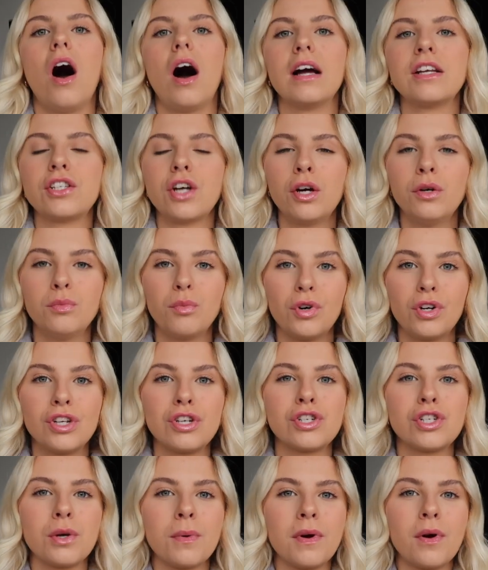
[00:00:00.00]
I don't want
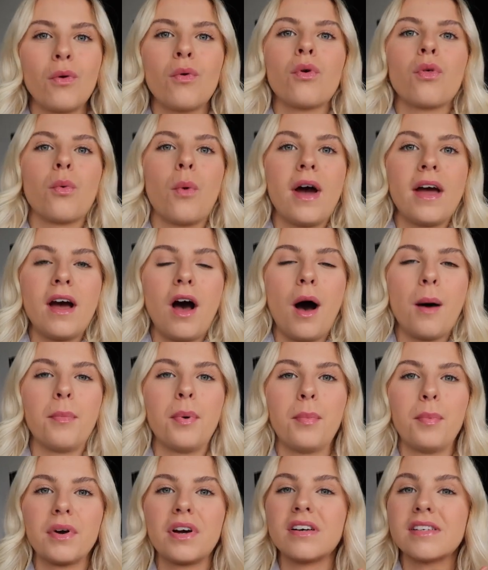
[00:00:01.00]
to do it all the way
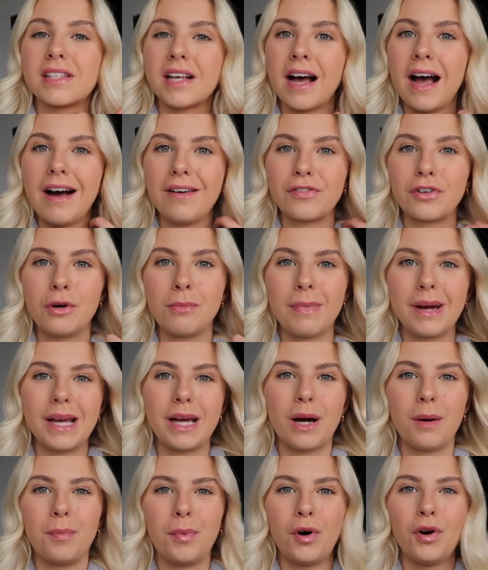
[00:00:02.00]
up because I have got
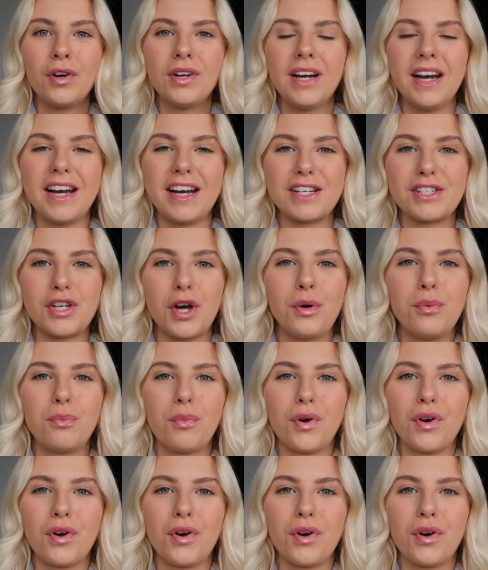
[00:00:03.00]
makeup on and I don't